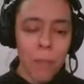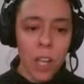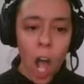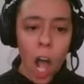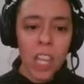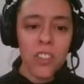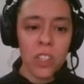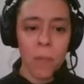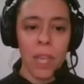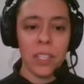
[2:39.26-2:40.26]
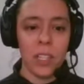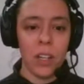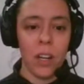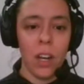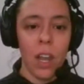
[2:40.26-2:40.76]
college
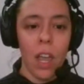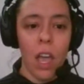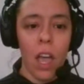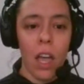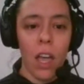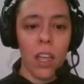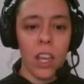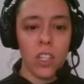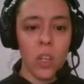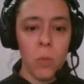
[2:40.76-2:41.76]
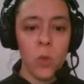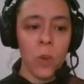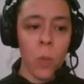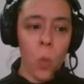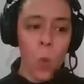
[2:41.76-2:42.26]
semester to move
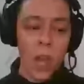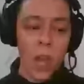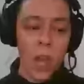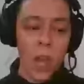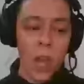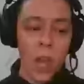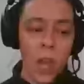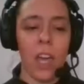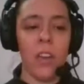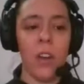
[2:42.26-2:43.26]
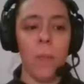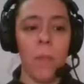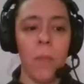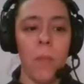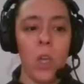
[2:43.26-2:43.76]
from one level to another.
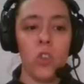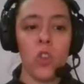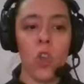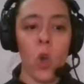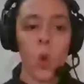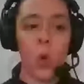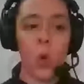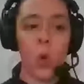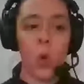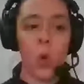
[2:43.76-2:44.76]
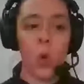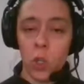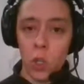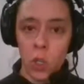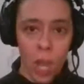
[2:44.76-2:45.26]
So if
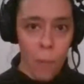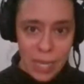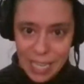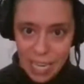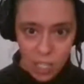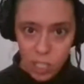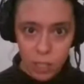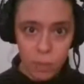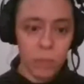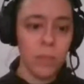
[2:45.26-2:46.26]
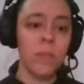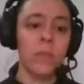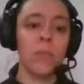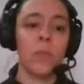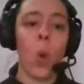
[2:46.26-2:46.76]
you're a beginner
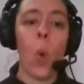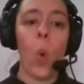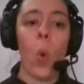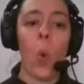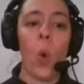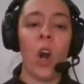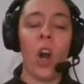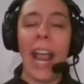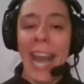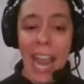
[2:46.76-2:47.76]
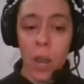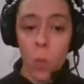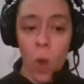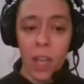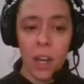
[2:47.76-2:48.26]
or an
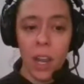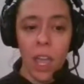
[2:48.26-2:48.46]
A1,